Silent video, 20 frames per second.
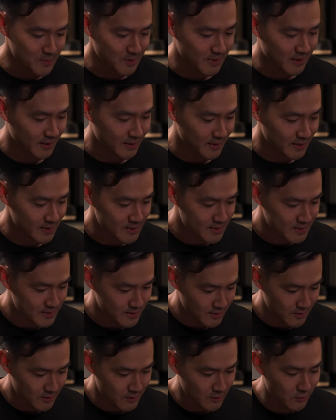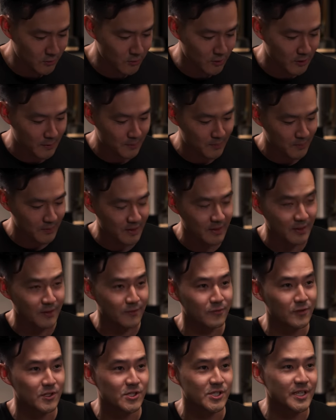because you grew up in
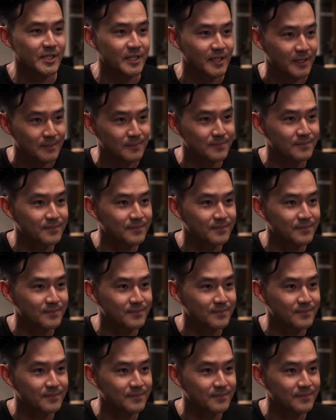Virginia.